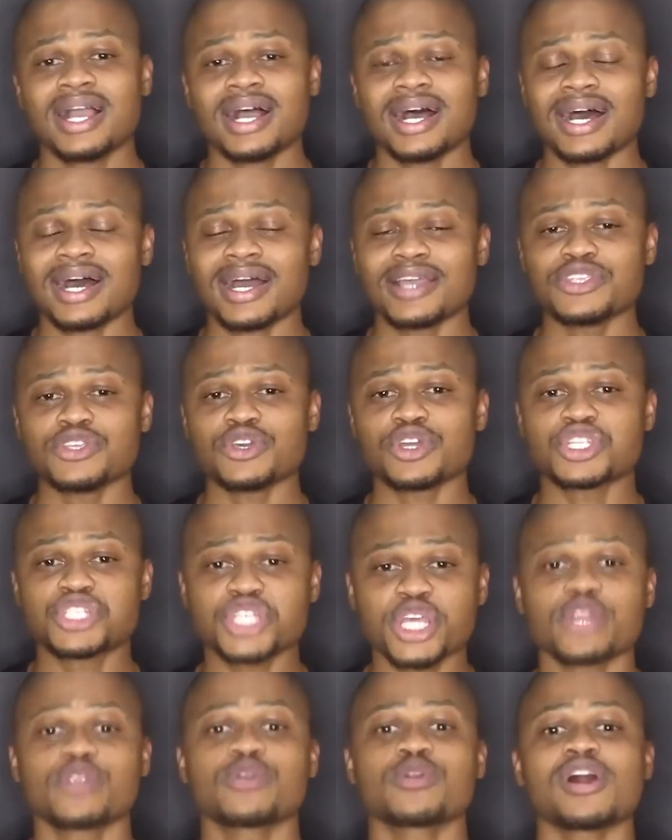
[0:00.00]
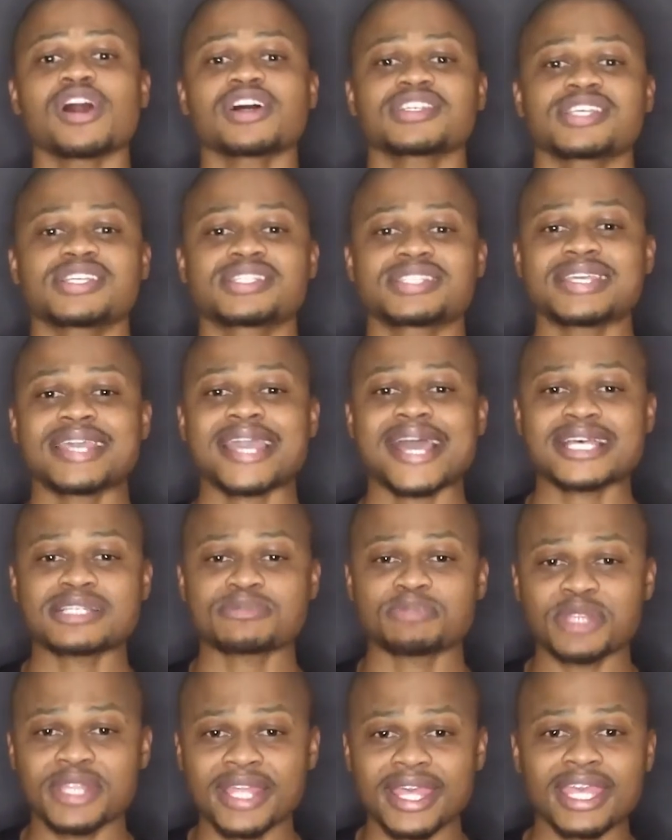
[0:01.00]
Uh, your generosity
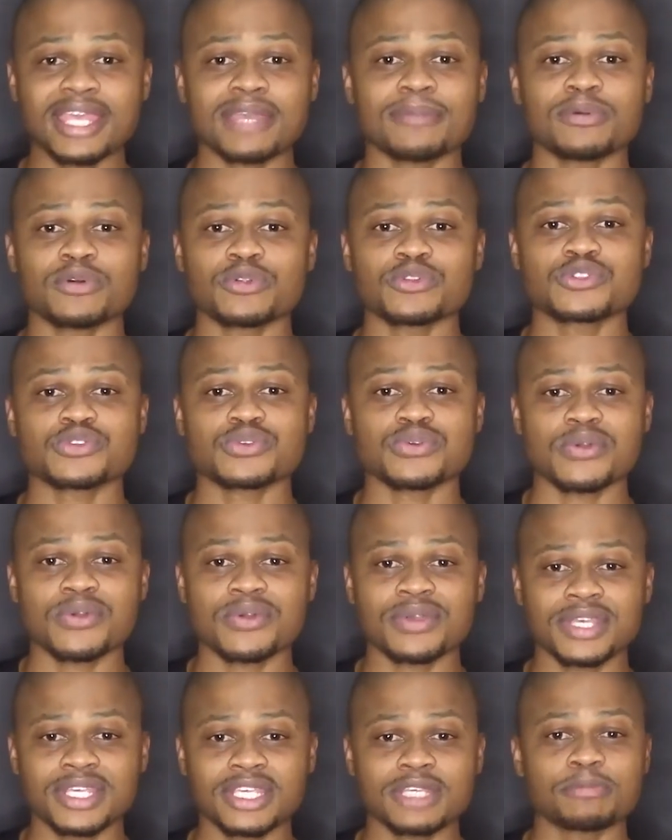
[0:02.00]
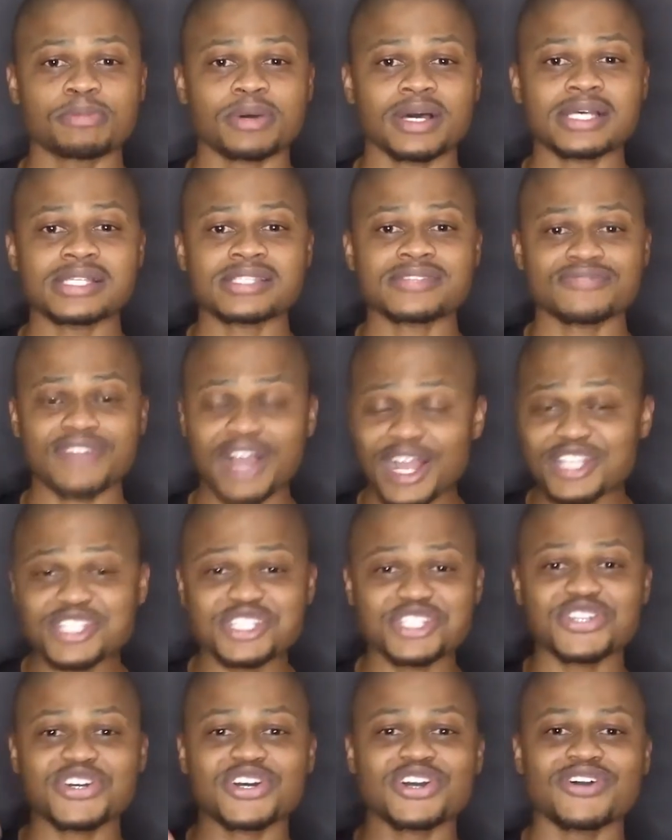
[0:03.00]
has been able to keep us
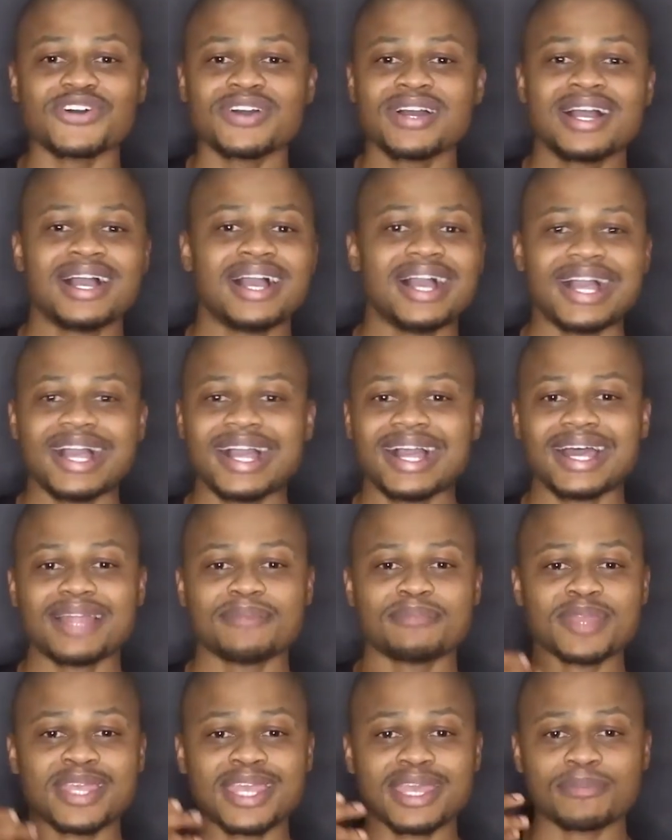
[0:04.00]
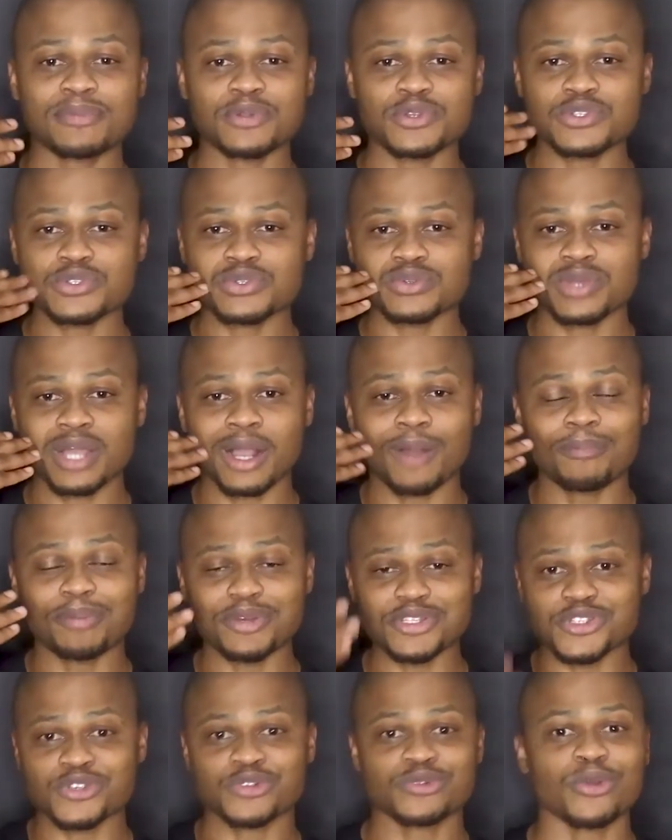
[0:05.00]
functional and being able to help
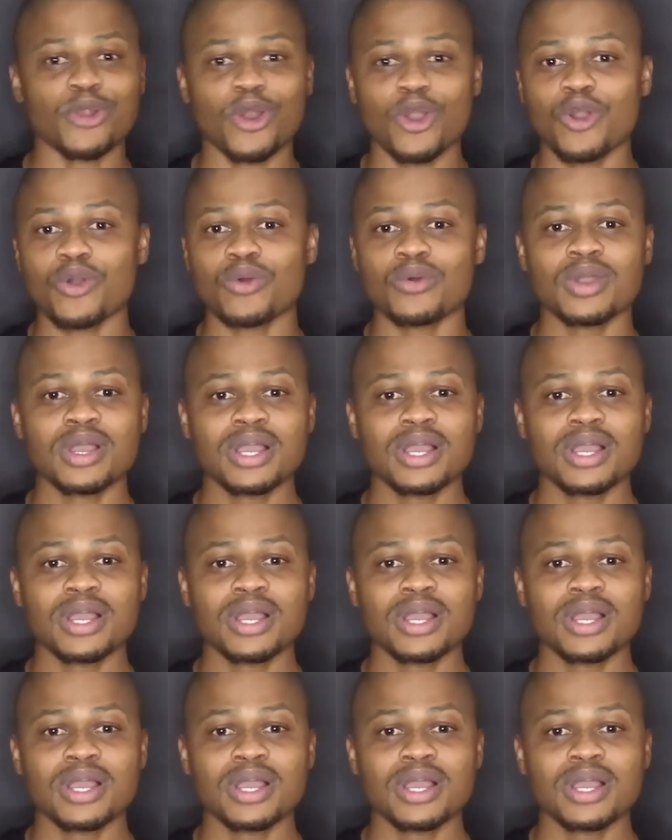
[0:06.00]
us grow.